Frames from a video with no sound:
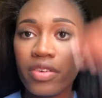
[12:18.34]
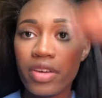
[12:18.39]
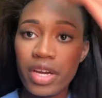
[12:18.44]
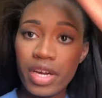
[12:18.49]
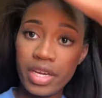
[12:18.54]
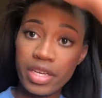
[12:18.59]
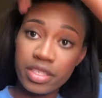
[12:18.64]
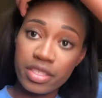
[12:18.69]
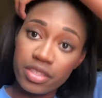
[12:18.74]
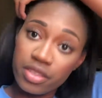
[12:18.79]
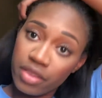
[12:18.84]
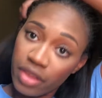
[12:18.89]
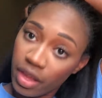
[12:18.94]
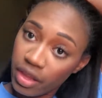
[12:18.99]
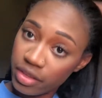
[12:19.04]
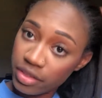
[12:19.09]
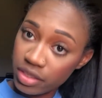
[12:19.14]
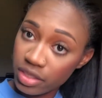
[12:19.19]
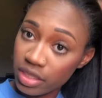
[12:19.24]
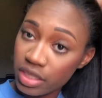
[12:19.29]
right, so
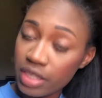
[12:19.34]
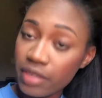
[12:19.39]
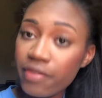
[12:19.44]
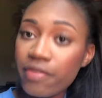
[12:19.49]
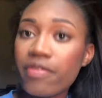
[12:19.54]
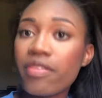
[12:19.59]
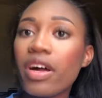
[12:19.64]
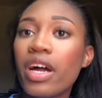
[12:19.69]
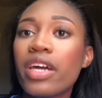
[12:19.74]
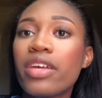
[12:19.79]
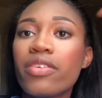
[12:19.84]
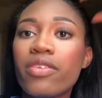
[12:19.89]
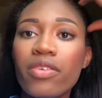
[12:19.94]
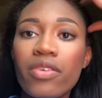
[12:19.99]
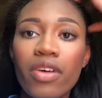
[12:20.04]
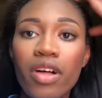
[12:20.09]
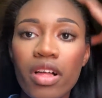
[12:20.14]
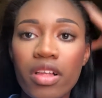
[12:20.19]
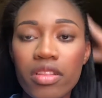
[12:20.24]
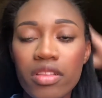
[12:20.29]
that is the
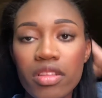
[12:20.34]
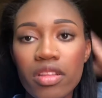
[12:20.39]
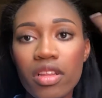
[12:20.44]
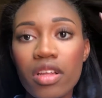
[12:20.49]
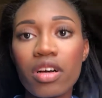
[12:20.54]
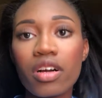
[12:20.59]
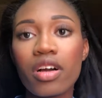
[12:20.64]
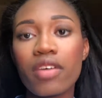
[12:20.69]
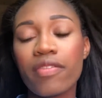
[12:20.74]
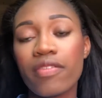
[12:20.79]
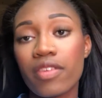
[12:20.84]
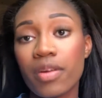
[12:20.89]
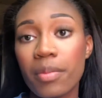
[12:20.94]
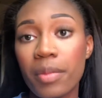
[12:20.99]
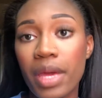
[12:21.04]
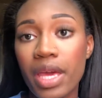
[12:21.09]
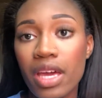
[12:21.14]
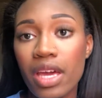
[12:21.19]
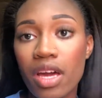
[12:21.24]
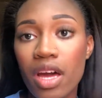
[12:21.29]
final look for
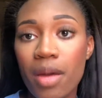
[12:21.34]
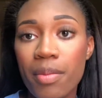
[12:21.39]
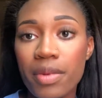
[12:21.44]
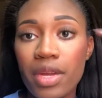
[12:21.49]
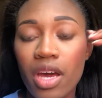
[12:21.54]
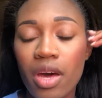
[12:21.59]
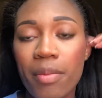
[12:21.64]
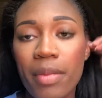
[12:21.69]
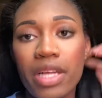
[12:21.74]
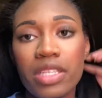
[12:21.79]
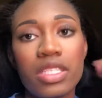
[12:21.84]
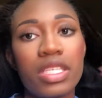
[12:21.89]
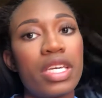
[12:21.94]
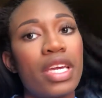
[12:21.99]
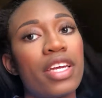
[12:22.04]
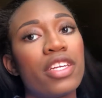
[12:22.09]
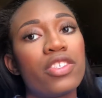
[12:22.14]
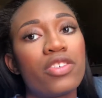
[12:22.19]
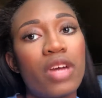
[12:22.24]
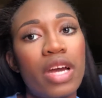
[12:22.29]
makeup. Now I'm about to
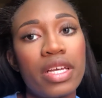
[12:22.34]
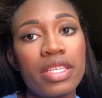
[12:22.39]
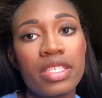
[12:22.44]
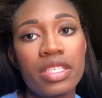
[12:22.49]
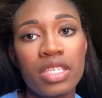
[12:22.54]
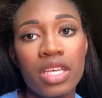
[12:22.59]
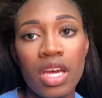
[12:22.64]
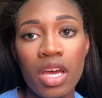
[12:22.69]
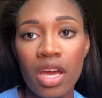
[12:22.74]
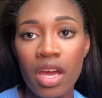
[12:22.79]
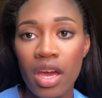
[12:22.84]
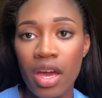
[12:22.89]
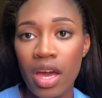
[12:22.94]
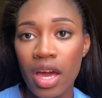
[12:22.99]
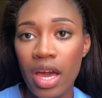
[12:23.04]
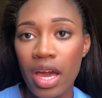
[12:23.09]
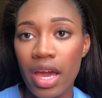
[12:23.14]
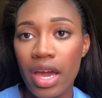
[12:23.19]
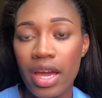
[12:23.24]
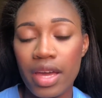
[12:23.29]
get dressed
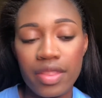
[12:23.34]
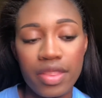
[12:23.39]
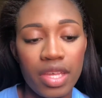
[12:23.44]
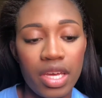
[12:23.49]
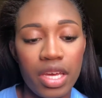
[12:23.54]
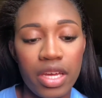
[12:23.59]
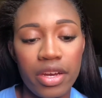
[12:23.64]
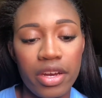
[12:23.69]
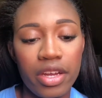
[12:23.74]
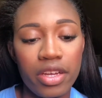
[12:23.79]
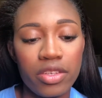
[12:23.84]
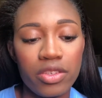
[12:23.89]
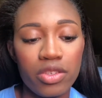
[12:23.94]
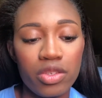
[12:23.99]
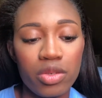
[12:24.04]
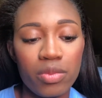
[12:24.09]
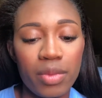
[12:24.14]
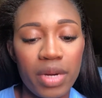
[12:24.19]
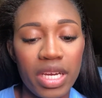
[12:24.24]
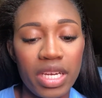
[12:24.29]
and then
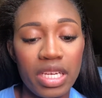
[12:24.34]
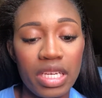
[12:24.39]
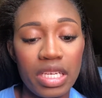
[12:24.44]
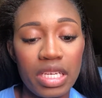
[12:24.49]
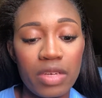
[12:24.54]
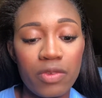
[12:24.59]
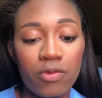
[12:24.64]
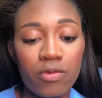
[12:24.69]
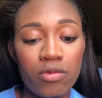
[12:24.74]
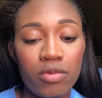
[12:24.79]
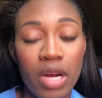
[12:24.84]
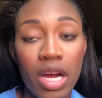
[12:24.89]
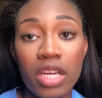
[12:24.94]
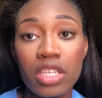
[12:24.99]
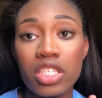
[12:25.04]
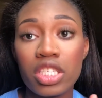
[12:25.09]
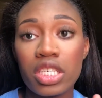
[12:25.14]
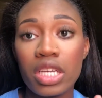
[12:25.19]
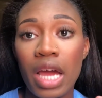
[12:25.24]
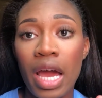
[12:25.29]
do my
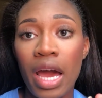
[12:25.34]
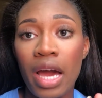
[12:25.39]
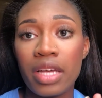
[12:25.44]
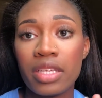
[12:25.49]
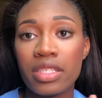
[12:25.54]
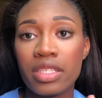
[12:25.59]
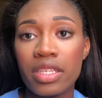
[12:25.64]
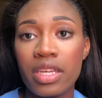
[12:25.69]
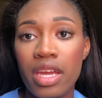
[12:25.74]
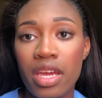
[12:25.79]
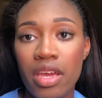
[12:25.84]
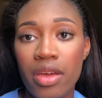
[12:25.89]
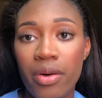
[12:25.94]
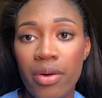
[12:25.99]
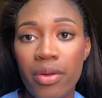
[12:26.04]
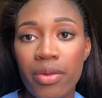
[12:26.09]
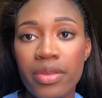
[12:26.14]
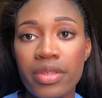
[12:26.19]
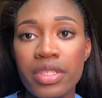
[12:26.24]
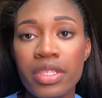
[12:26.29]
ratchet ass
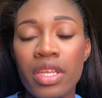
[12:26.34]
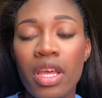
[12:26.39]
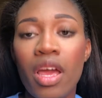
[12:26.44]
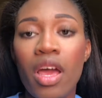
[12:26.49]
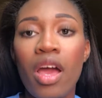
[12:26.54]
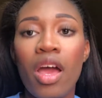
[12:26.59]
nails